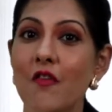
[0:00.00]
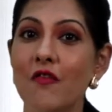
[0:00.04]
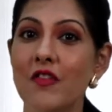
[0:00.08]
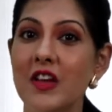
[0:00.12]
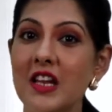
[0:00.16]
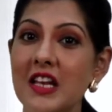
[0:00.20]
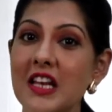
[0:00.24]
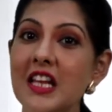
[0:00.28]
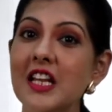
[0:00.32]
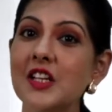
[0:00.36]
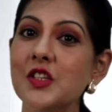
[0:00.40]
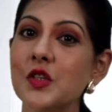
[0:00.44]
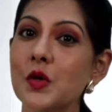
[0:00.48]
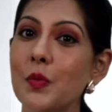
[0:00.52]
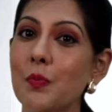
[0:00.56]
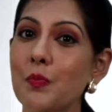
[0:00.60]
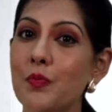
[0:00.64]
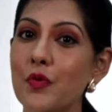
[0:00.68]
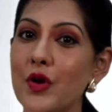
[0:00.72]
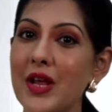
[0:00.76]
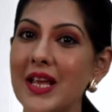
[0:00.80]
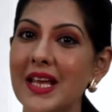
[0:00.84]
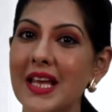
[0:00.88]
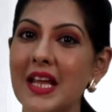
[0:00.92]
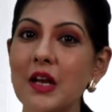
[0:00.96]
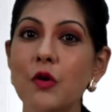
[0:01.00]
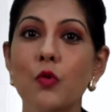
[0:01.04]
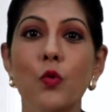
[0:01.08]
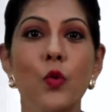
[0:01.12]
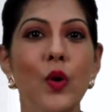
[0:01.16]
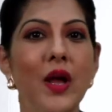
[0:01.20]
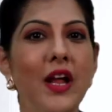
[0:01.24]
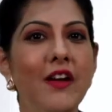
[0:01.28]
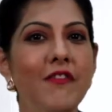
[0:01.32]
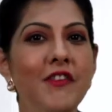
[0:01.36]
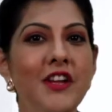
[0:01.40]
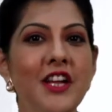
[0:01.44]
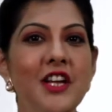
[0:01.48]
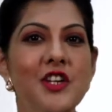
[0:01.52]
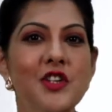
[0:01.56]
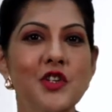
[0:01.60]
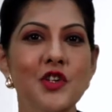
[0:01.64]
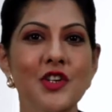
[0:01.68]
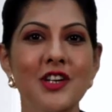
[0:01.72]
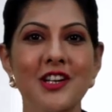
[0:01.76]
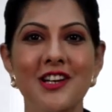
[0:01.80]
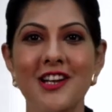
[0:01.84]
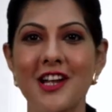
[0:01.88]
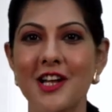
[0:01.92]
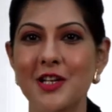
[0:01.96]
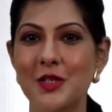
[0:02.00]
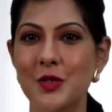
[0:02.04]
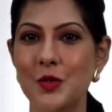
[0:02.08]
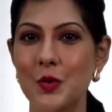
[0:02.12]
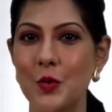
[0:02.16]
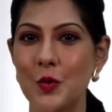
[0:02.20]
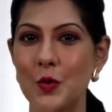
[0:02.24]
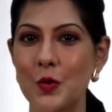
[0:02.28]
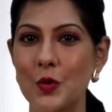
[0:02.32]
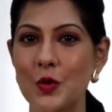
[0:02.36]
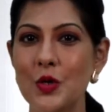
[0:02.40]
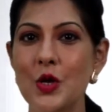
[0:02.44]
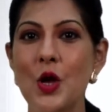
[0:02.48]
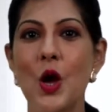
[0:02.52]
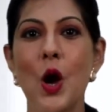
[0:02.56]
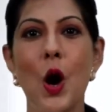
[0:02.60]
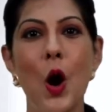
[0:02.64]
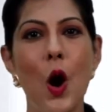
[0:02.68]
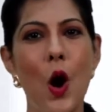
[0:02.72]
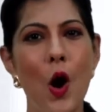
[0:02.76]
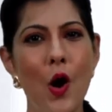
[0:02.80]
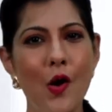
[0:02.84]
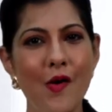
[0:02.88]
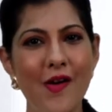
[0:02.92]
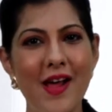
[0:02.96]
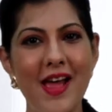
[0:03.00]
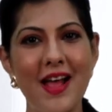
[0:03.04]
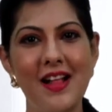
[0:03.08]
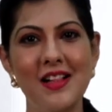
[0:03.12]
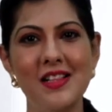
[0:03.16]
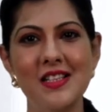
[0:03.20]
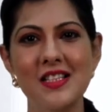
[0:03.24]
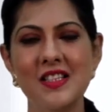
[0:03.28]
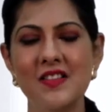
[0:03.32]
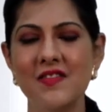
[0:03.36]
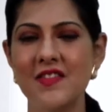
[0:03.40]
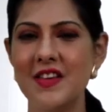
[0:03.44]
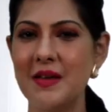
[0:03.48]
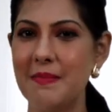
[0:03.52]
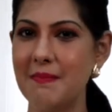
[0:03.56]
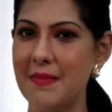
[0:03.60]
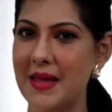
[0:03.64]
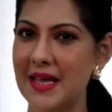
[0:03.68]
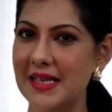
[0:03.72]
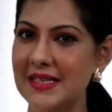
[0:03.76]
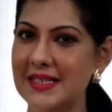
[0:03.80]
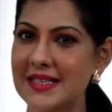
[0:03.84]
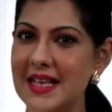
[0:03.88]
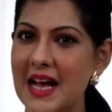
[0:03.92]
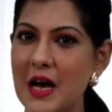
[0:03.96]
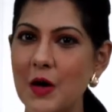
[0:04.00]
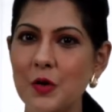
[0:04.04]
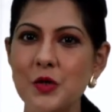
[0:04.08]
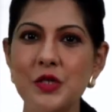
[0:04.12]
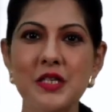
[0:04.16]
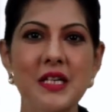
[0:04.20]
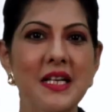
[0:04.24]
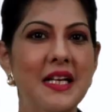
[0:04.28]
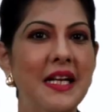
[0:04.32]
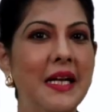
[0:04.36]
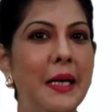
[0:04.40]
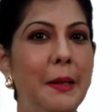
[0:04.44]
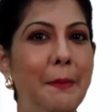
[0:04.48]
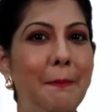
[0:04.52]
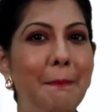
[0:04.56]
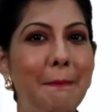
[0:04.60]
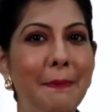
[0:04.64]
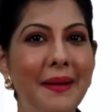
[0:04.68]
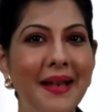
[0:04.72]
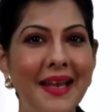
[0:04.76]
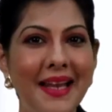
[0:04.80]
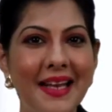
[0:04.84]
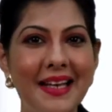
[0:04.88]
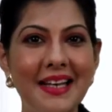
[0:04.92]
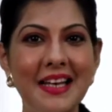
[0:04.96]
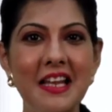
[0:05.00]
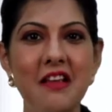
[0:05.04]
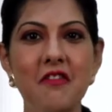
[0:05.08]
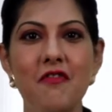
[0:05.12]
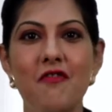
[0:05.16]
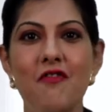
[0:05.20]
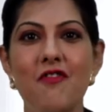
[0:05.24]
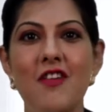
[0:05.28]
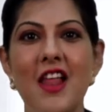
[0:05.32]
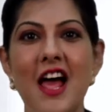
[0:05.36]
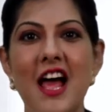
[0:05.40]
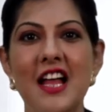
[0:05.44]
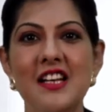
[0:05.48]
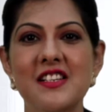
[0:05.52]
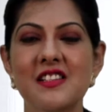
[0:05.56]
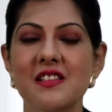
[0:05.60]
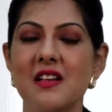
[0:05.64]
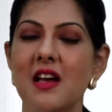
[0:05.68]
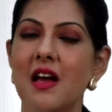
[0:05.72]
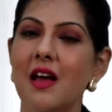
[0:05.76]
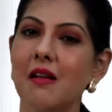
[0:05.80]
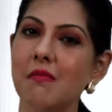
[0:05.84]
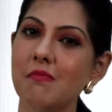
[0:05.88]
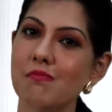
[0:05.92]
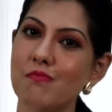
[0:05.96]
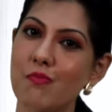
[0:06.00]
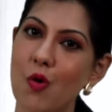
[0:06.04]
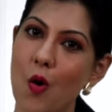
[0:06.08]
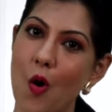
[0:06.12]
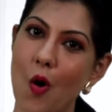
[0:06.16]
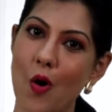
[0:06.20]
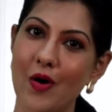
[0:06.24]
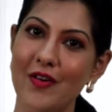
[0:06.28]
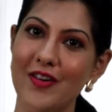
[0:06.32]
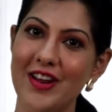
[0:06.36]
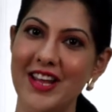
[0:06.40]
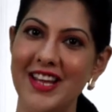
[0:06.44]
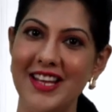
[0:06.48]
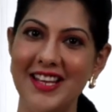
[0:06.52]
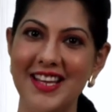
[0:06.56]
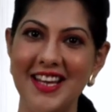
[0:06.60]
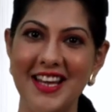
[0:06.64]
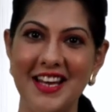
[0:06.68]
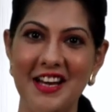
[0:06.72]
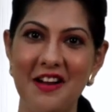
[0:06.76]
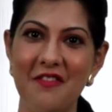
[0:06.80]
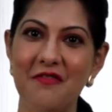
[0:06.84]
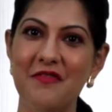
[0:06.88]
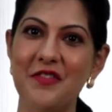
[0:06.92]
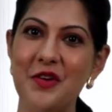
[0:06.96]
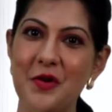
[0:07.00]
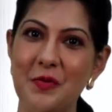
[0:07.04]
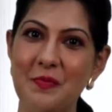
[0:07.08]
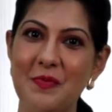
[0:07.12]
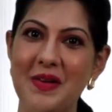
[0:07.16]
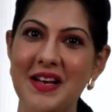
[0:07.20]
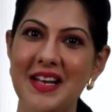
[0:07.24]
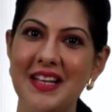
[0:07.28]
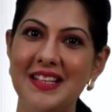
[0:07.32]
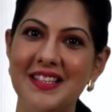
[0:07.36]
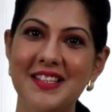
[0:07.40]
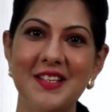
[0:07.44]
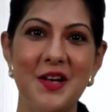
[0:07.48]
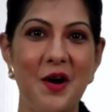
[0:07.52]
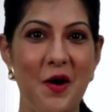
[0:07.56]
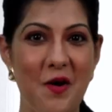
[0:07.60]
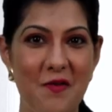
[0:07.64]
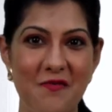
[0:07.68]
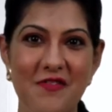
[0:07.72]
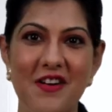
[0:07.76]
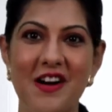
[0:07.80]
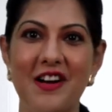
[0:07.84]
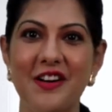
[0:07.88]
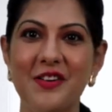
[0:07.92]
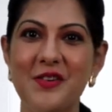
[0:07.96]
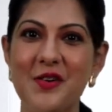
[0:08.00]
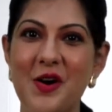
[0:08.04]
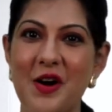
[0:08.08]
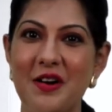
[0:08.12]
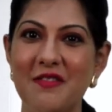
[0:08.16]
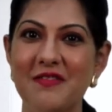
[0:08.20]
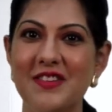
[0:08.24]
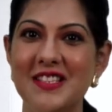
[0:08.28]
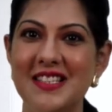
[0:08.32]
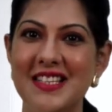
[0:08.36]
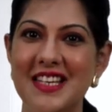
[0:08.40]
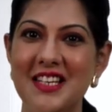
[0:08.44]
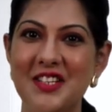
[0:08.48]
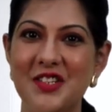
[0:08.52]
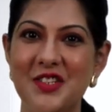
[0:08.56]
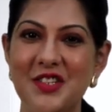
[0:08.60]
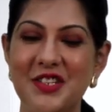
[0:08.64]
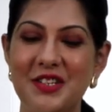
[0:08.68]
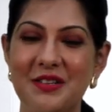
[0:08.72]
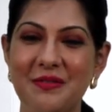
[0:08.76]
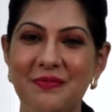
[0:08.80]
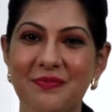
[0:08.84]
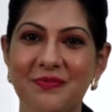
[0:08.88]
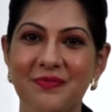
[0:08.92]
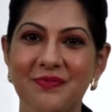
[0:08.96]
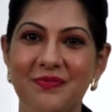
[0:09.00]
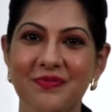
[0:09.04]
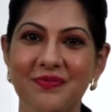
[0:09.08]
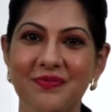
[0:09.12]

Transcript: We need to bring in variation in our tone, or else we may sound completely flat and boring in a few minutes of our conversation.